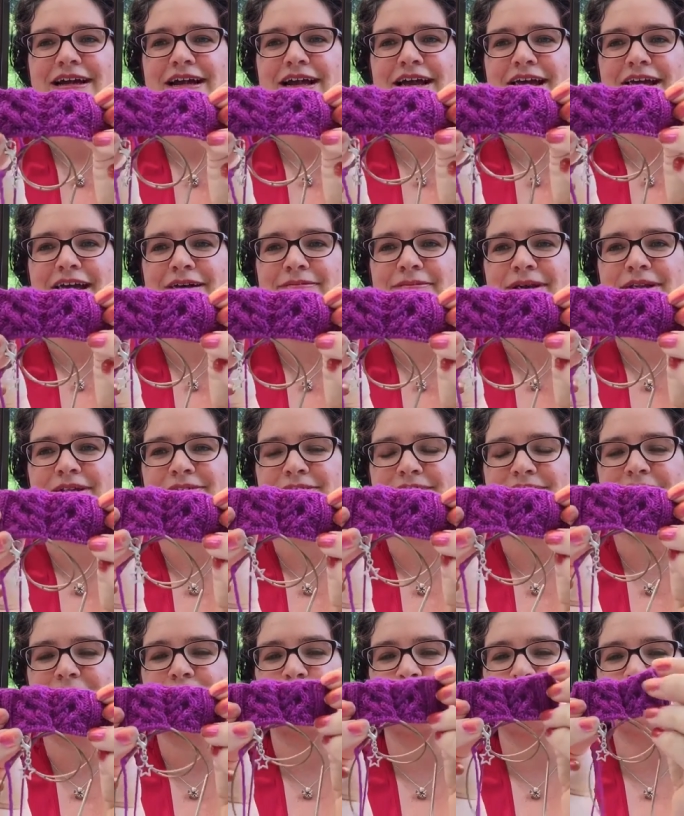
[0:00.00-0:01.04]
I don't
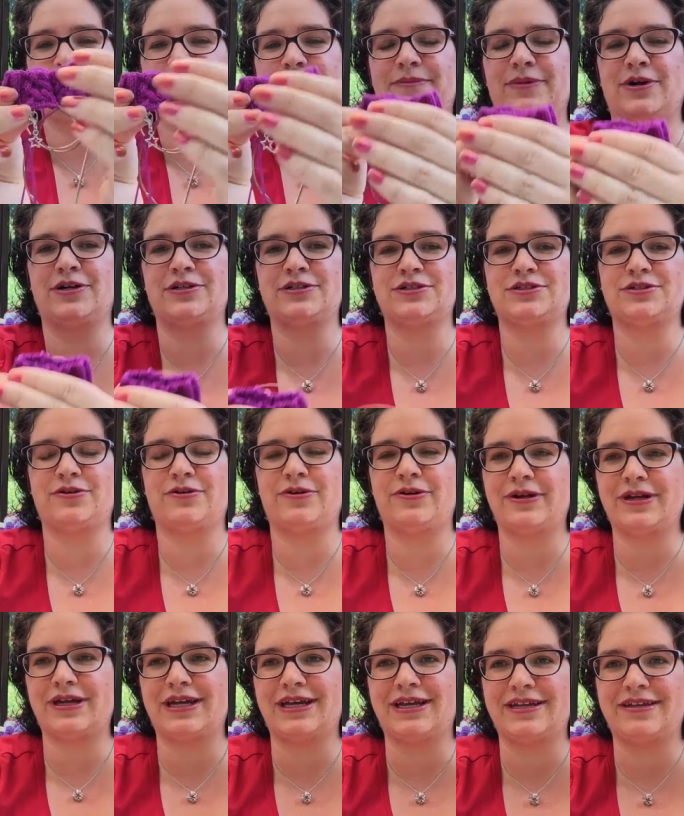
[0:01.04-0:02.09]
think it was a marsh
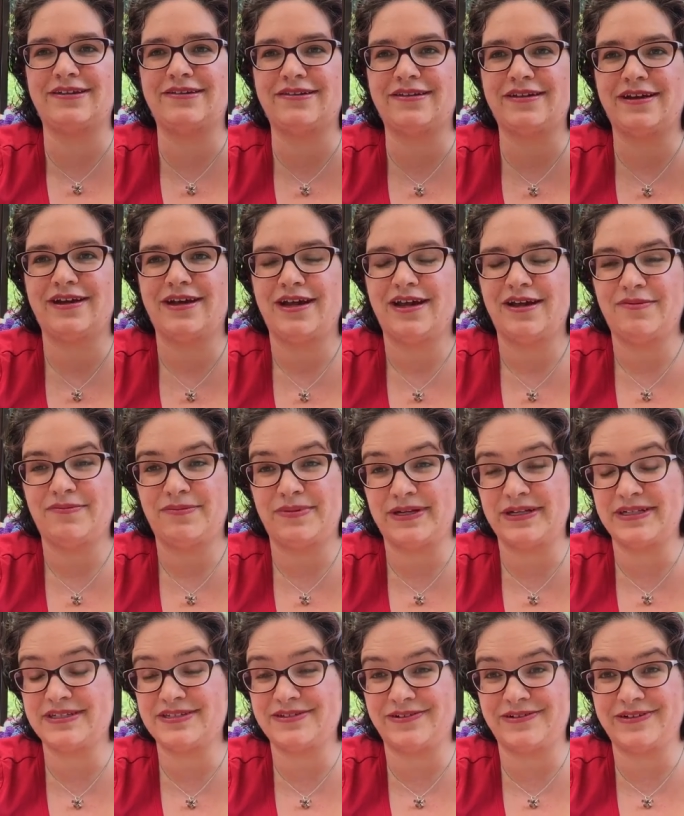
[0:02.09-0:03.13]
orchid, but
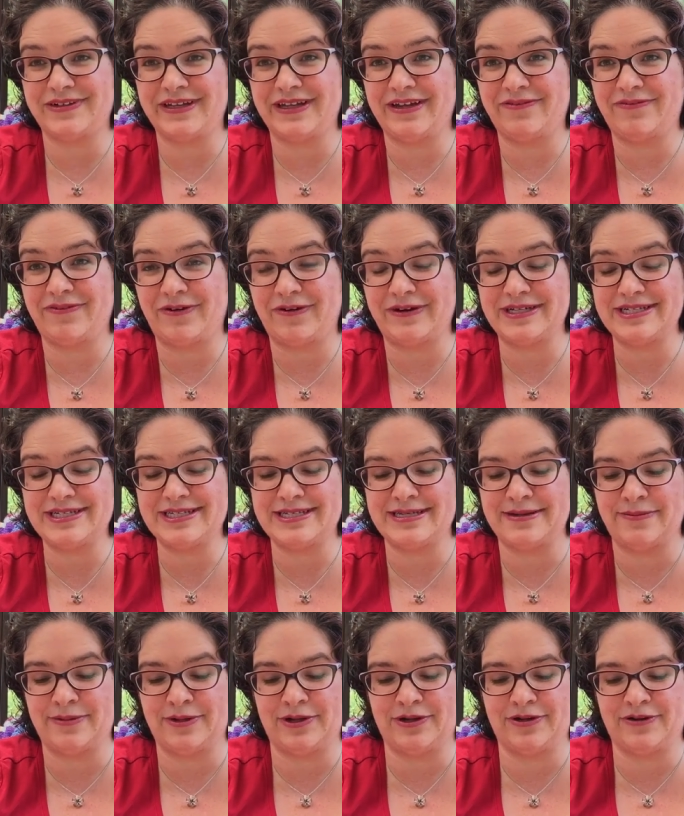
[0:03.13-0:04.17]
it's certainly a very
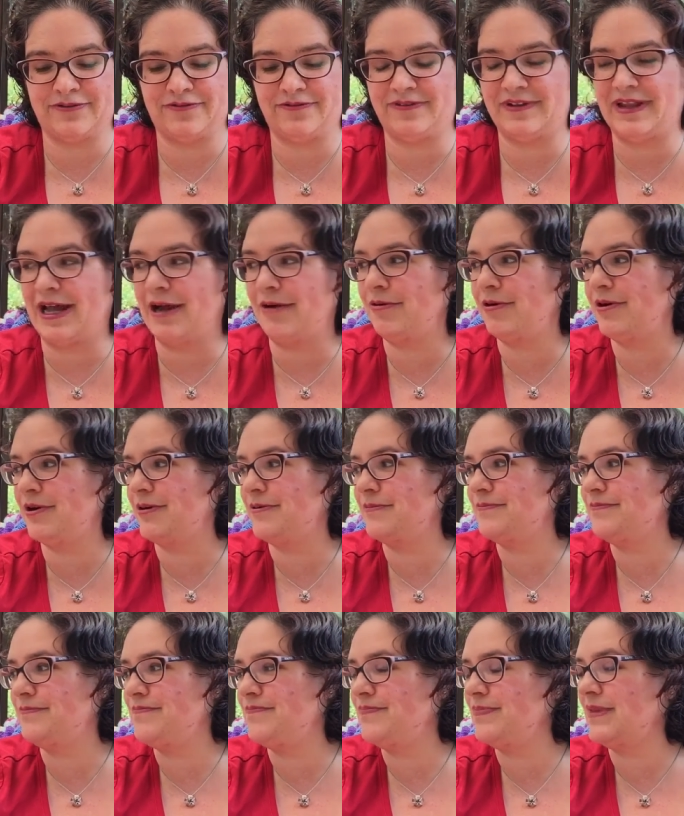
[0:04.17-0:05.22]
similar flower.
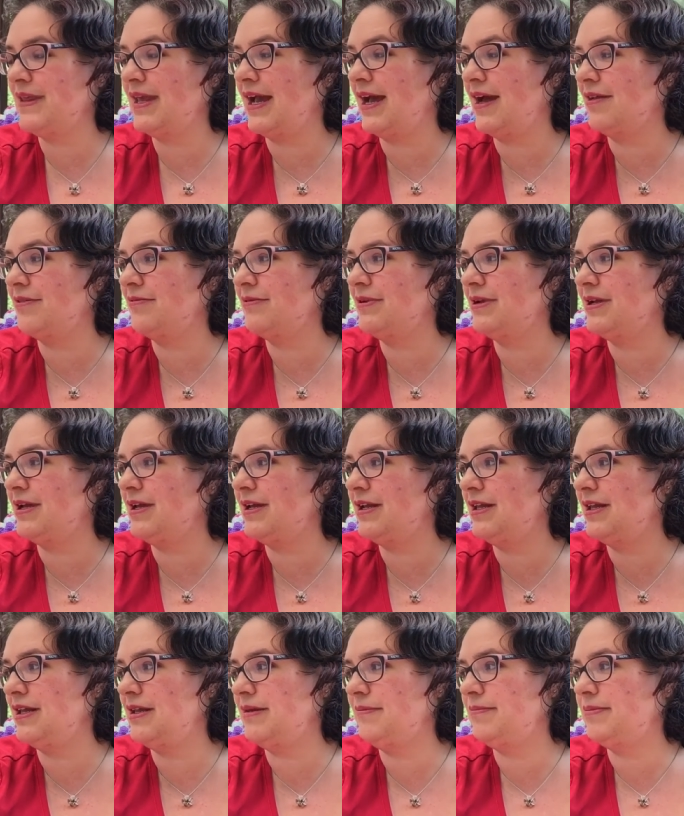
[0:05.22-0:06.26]
Catherine,
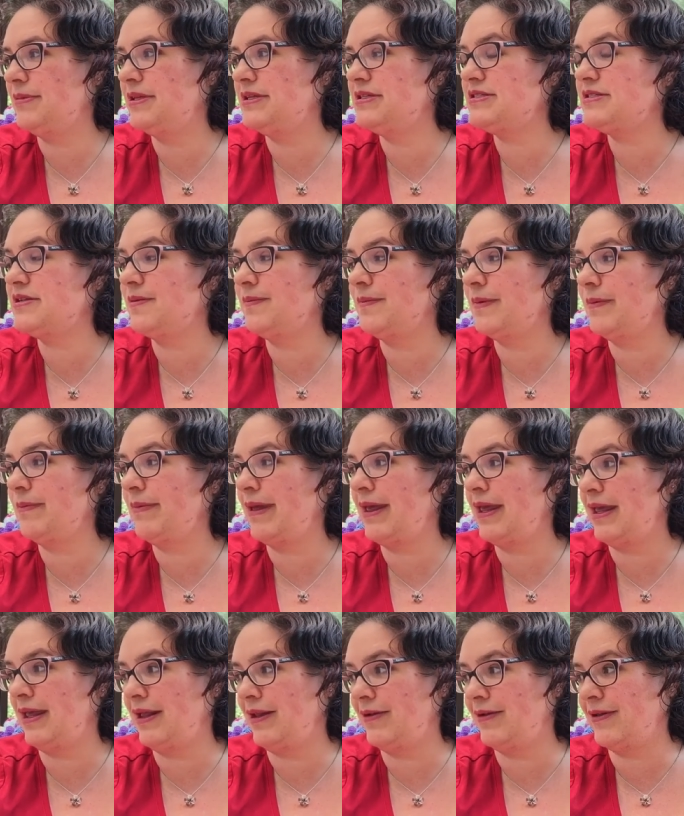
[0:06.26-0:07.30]
honey, please don't be
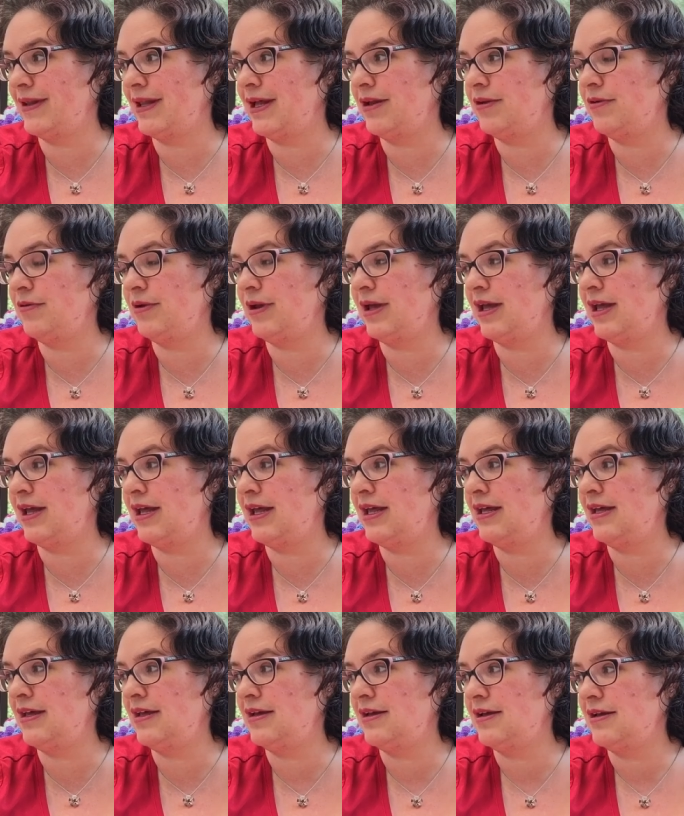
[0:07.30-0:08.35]
banging on that, okay?
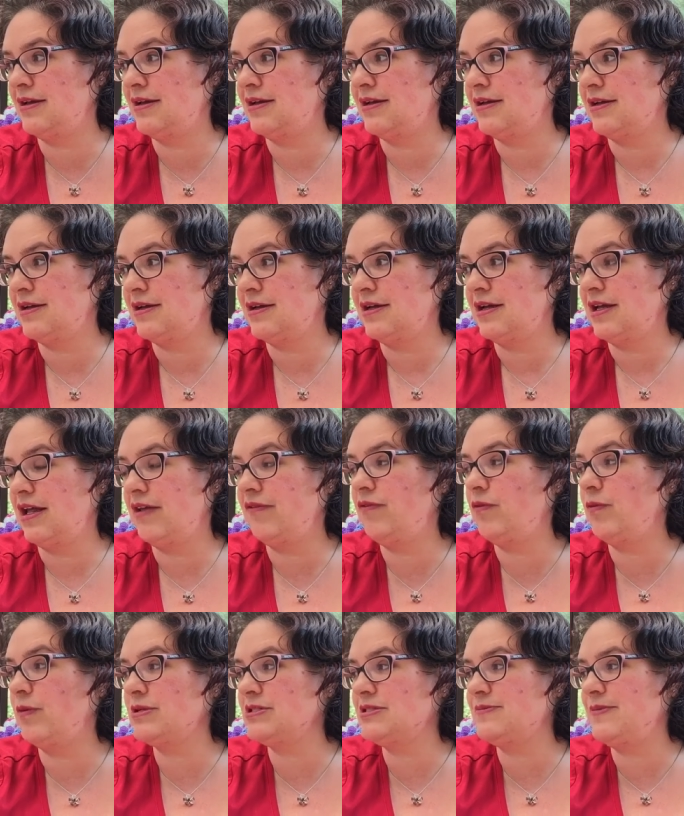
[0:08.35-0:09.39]
If you
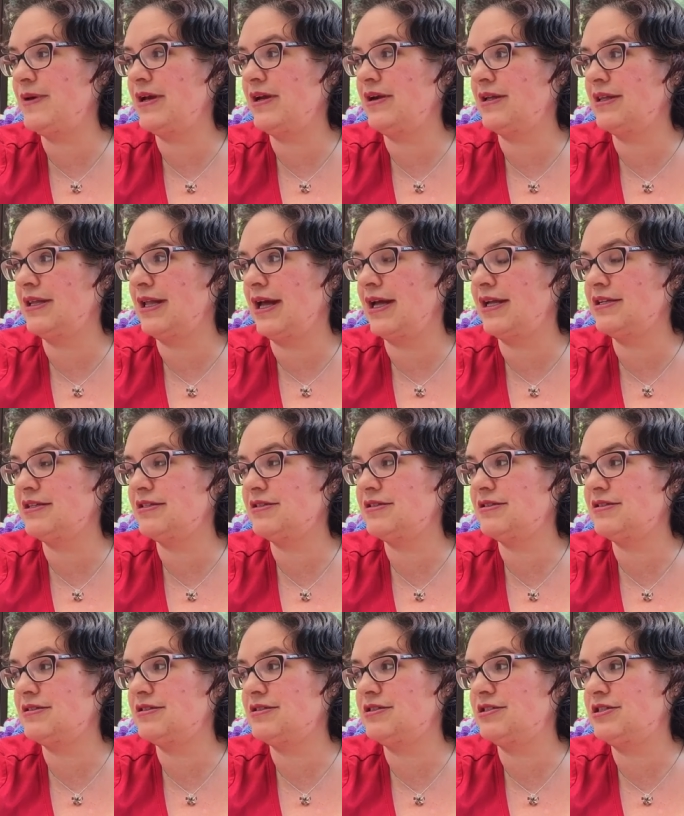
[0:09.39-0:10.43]
want to bang on that,
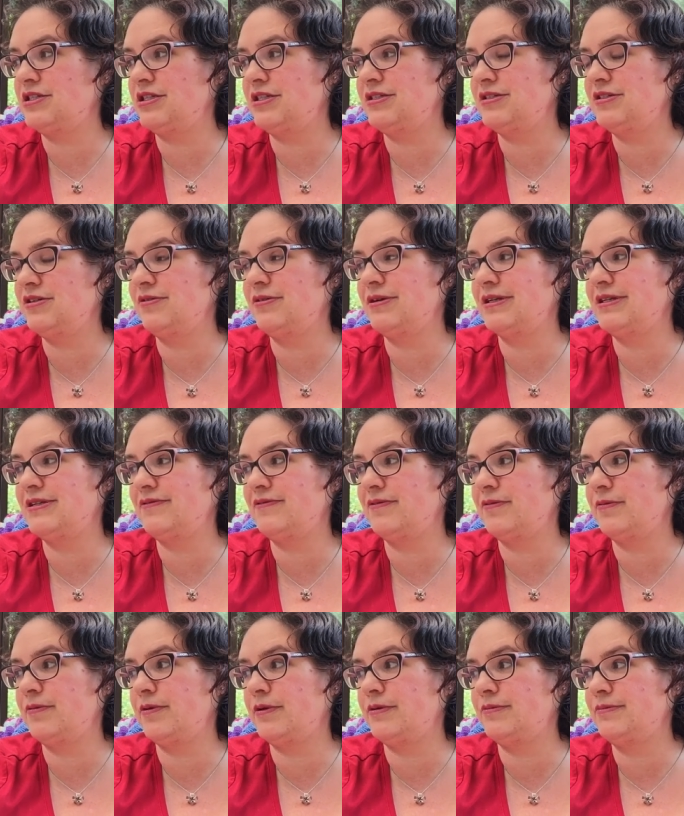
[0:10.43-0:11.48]
do you need to go in a different
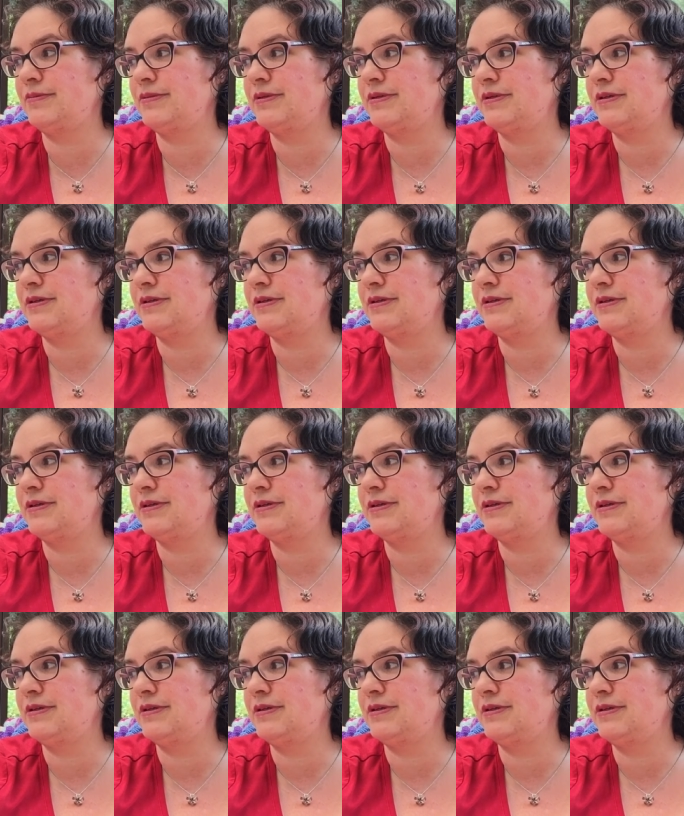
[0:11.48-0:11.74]
room?